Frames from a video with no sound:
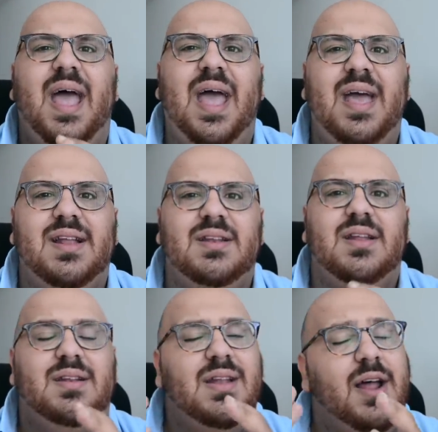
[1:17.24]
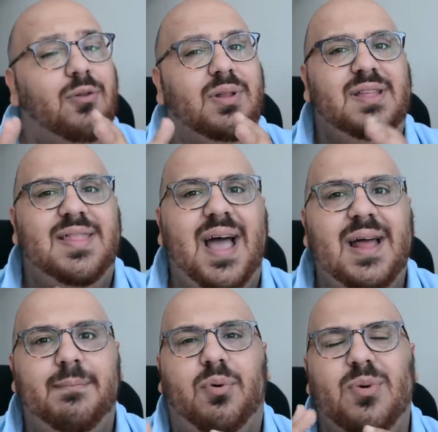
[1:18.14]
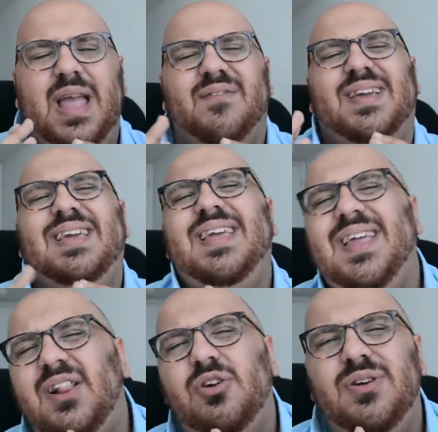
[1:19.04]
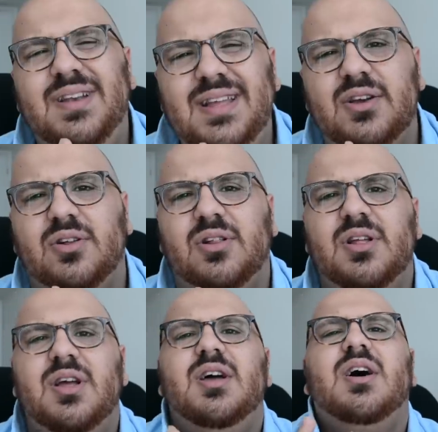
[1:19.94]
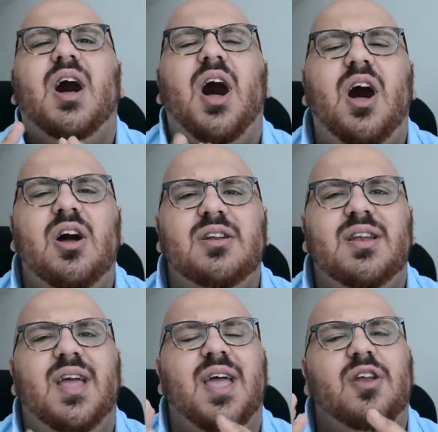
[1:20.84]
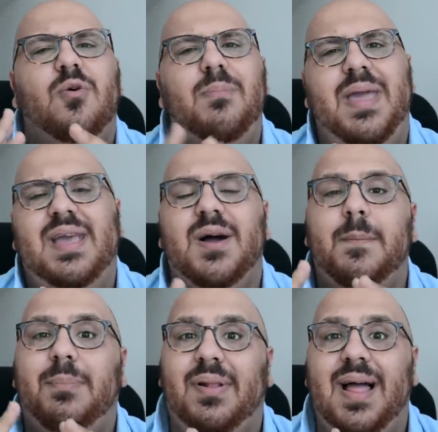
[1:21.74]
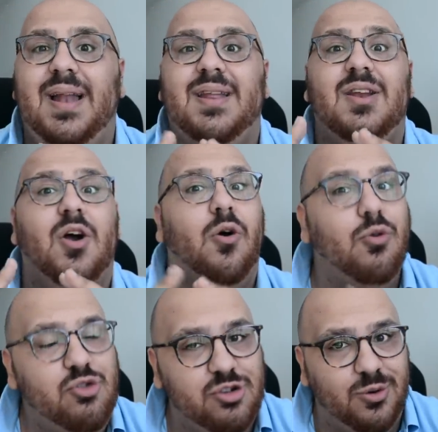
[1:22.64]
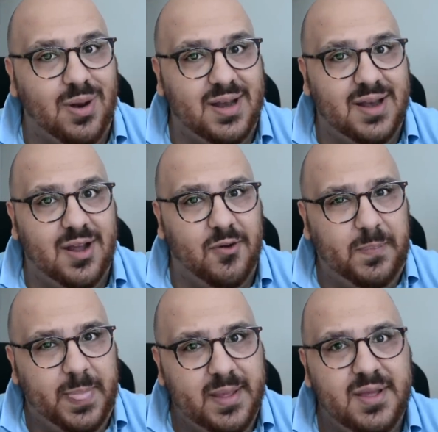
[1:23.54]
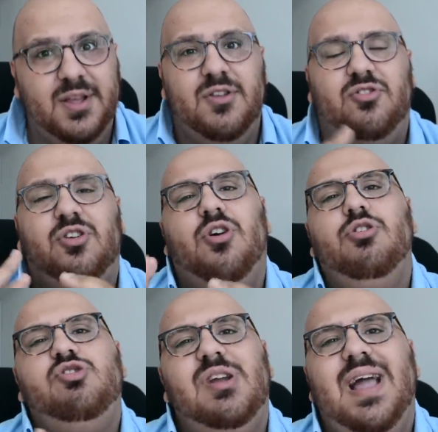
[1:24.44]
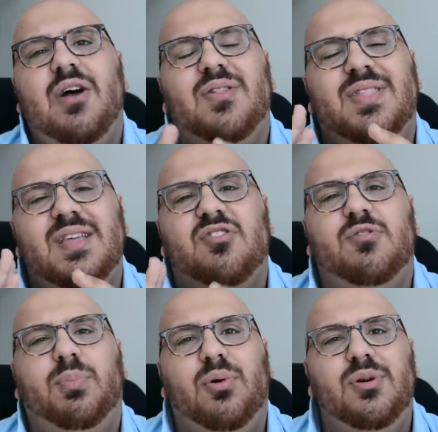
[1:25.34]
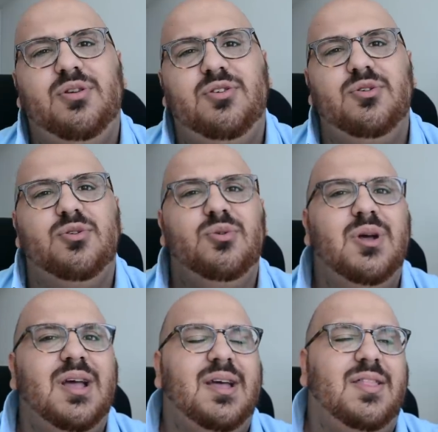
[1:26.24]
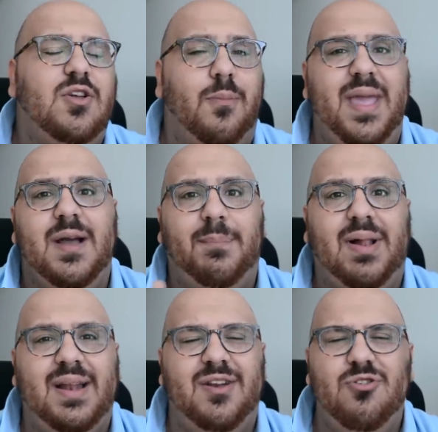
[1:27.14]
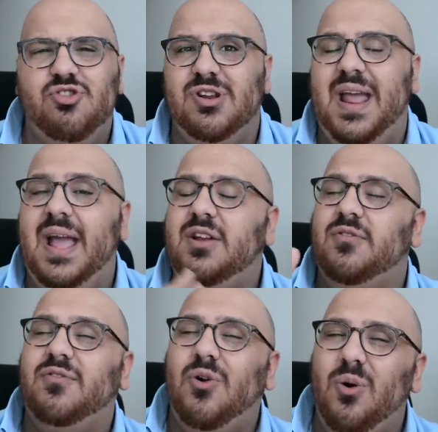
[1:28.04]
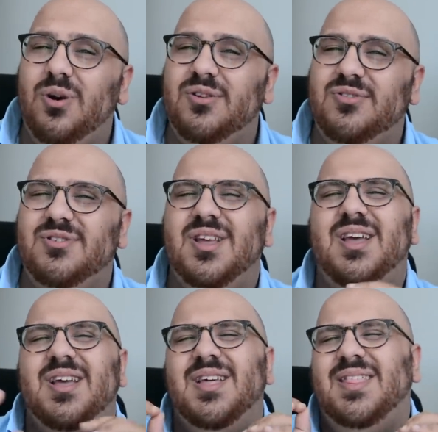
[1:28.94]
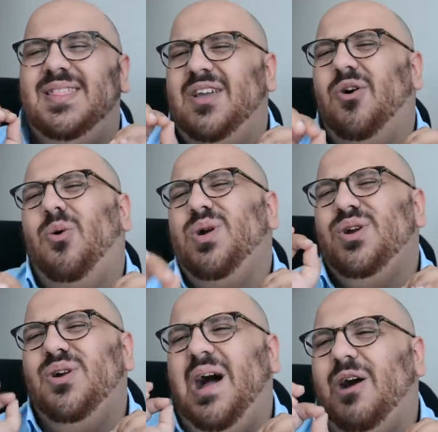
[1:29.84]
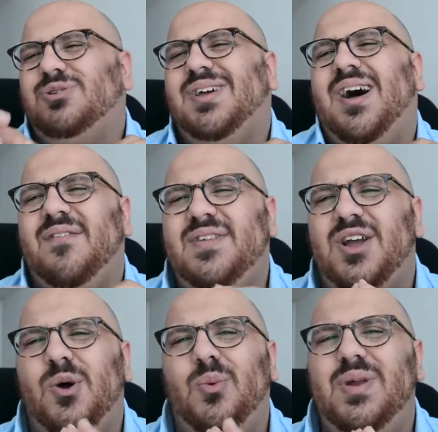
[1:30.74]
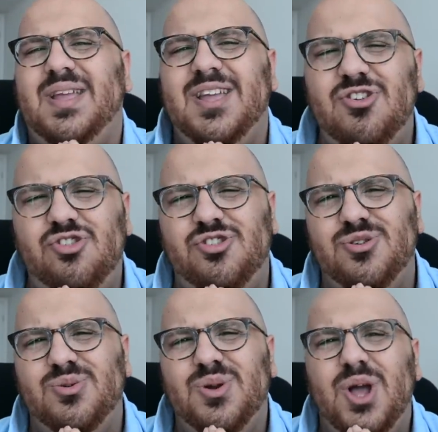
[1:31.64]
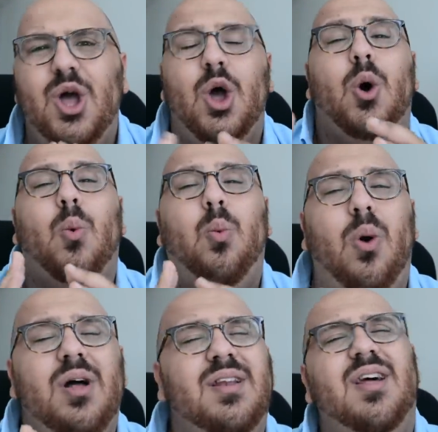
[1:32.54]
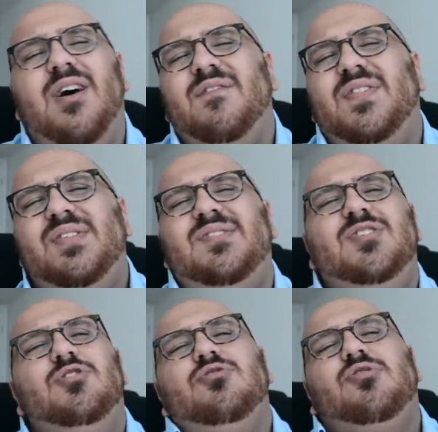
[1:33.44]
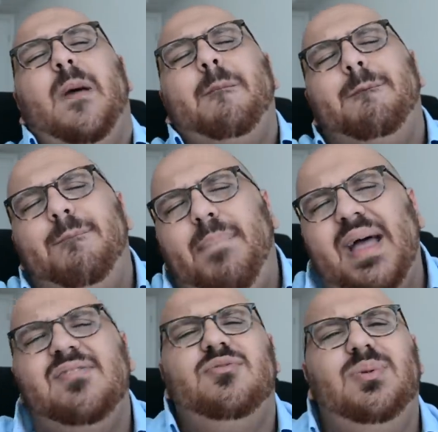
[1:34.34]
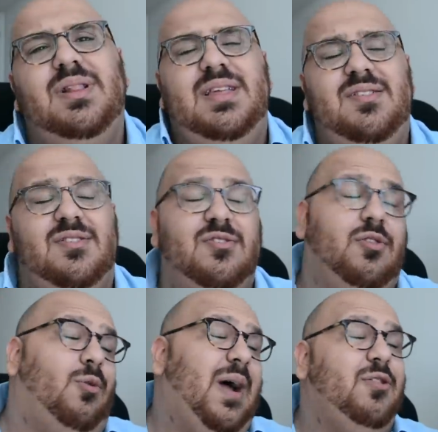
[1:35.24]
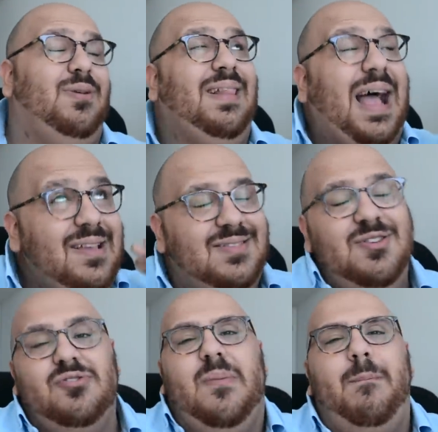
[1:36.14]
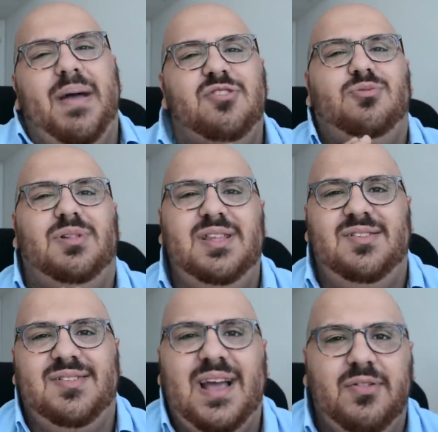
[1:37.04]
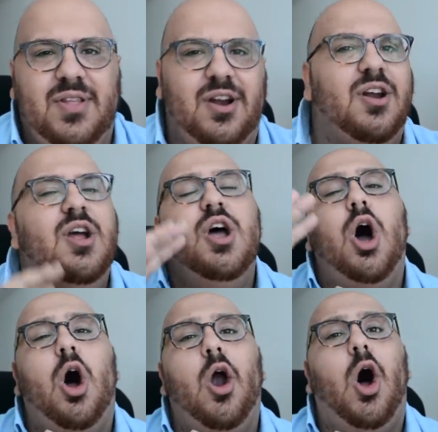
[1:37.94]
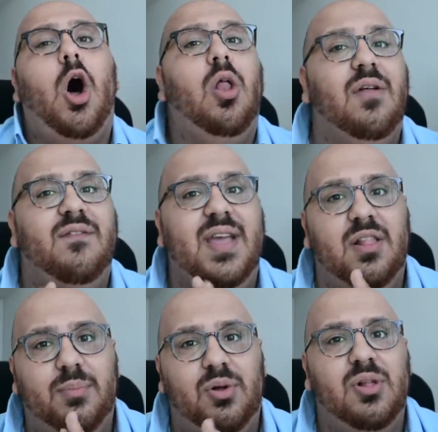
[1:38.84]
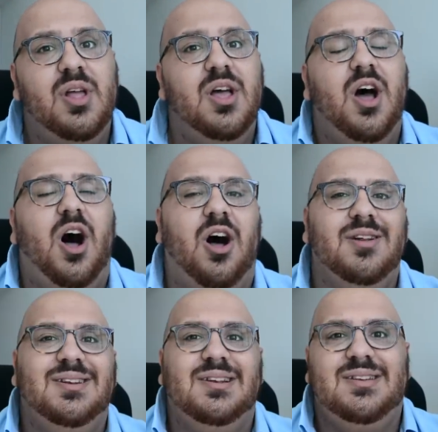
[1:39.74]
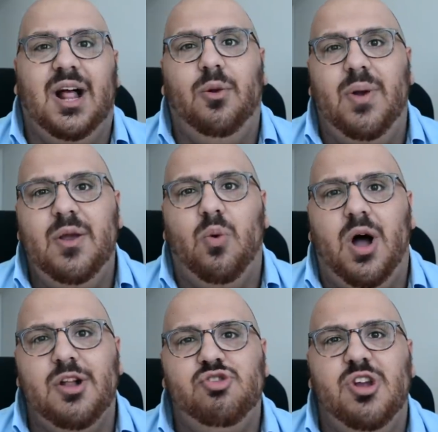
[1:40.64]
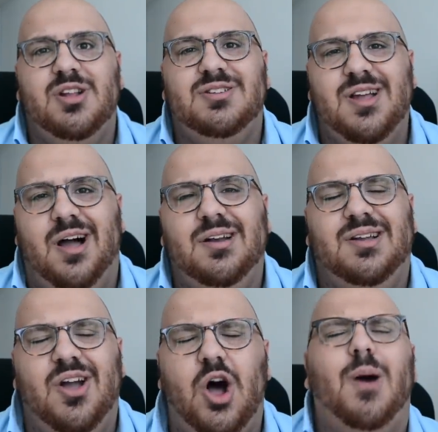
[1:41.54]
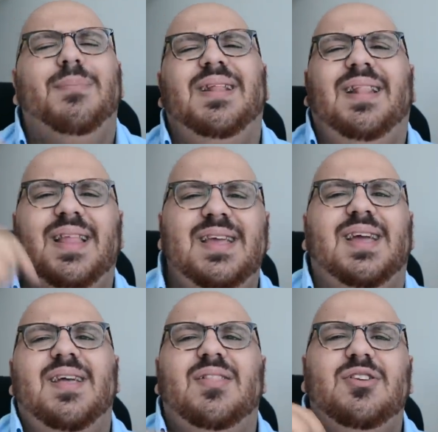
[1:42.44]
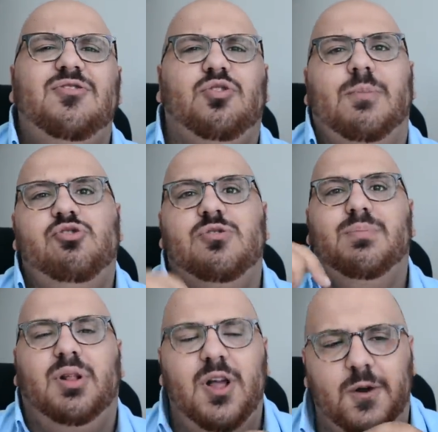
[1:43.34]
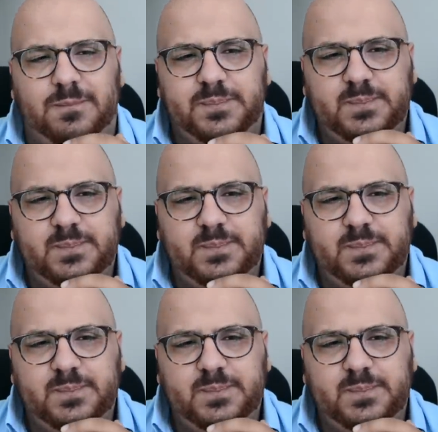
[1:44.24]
And not only that, but we have a killer deal on an Omega Planet Ocean right now. So go check out the Explorer two, the Omega Planet Ocean, and of course, the Heuer Altavia reissue, one of this year's best releases, or rather last year's best releases out there, are all available on delray watch dot com. Link in the description below.